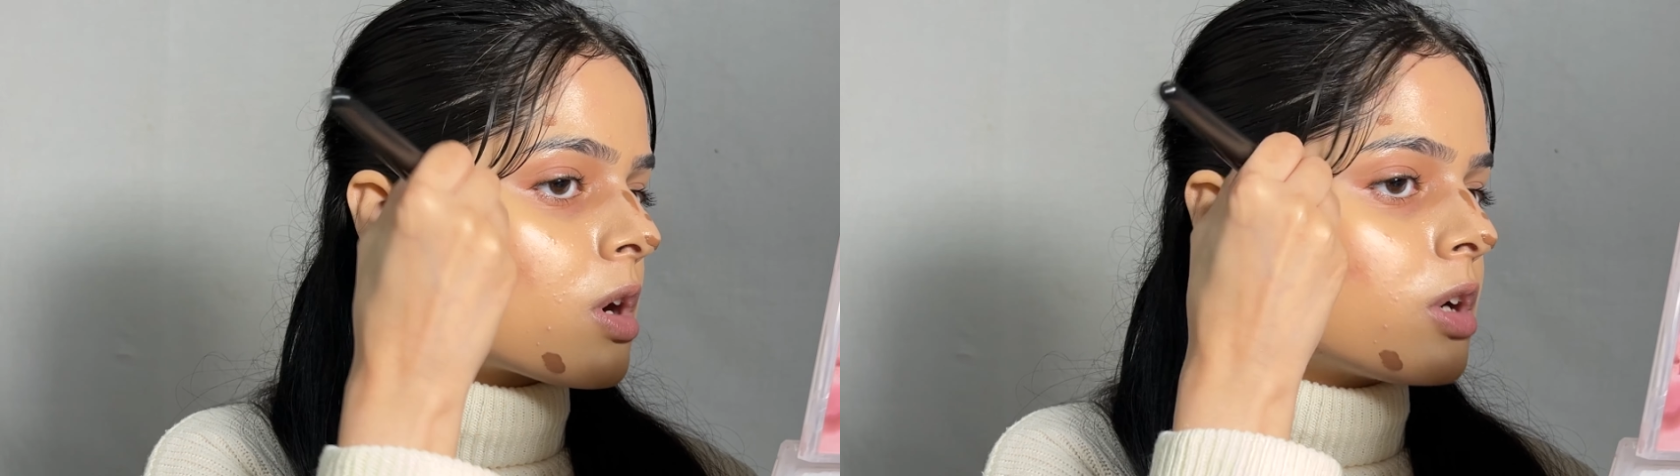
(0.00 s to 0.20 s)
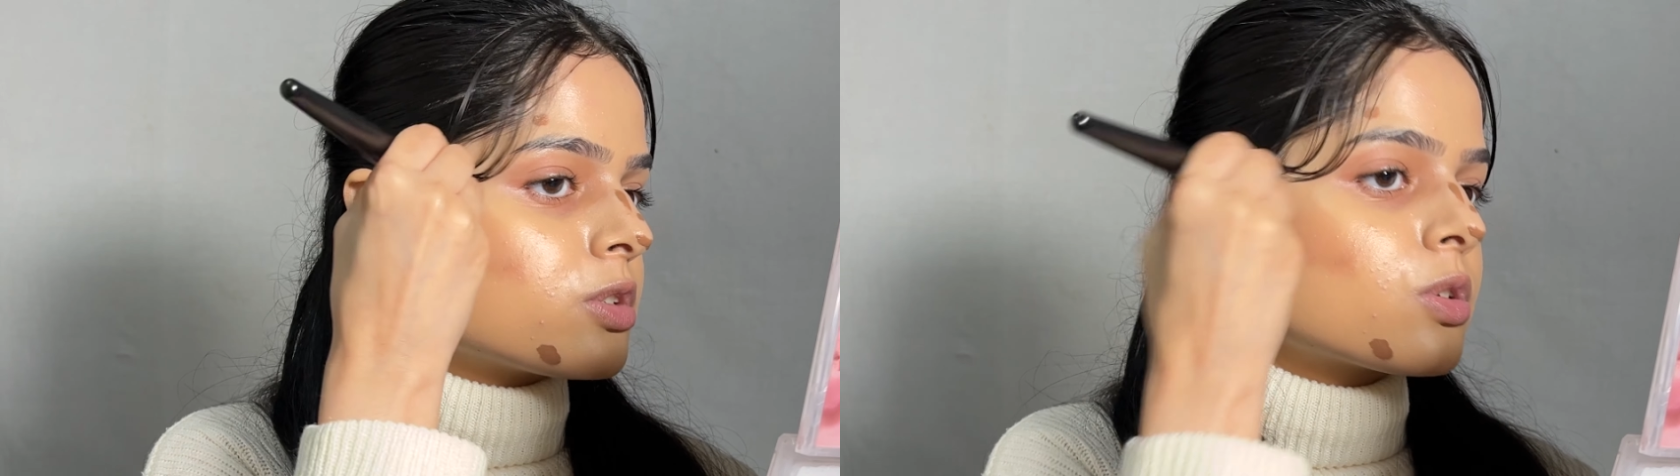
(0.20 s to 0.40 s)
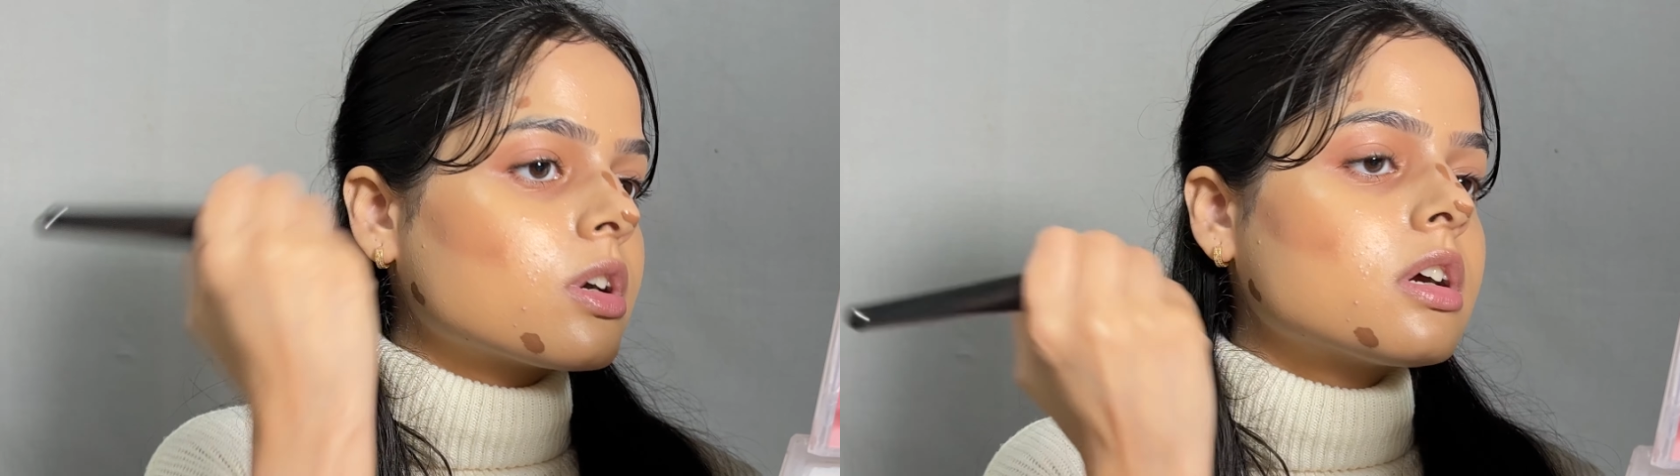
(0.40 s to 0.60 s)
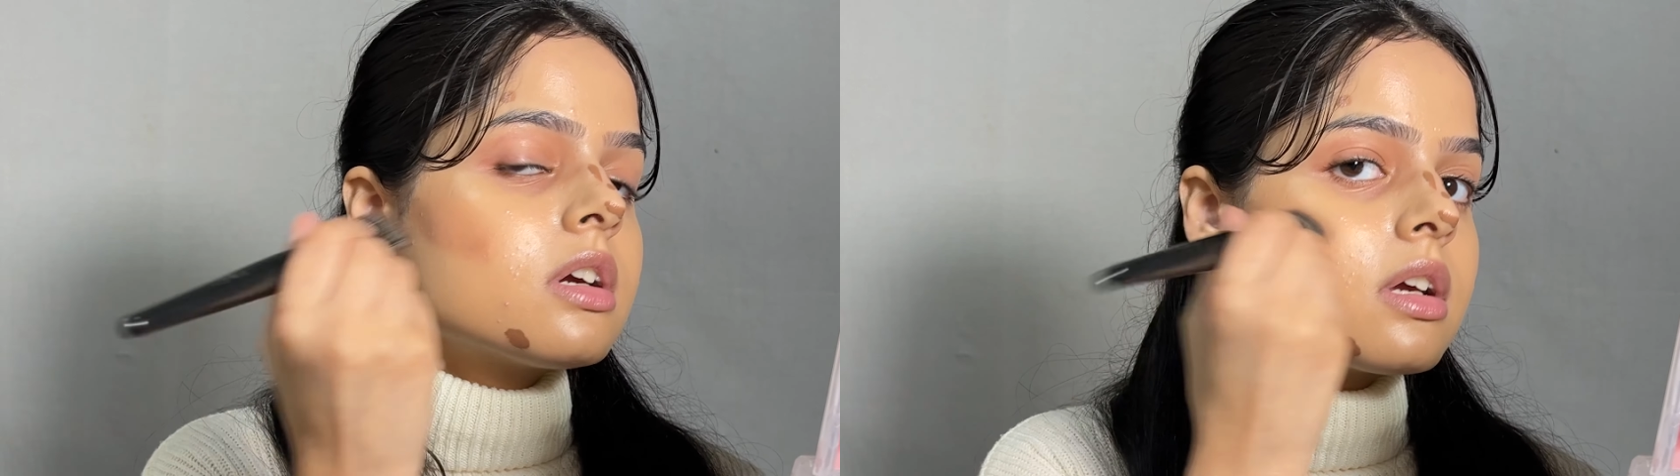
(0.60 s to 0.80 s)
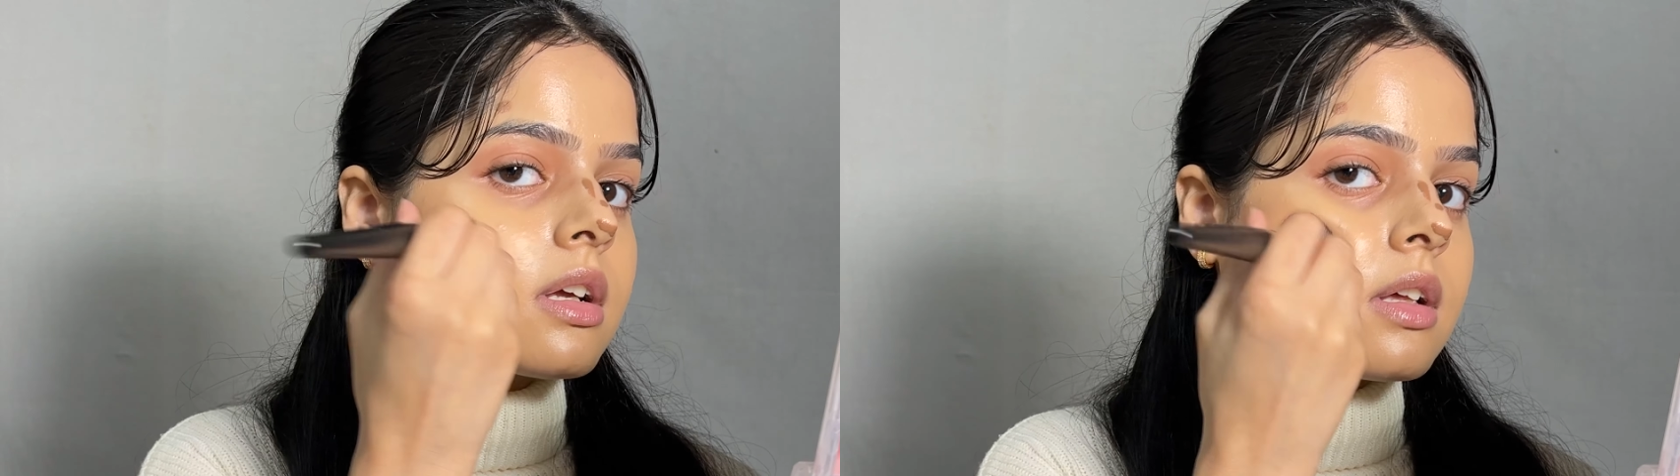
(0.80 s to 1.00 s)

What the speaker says: contour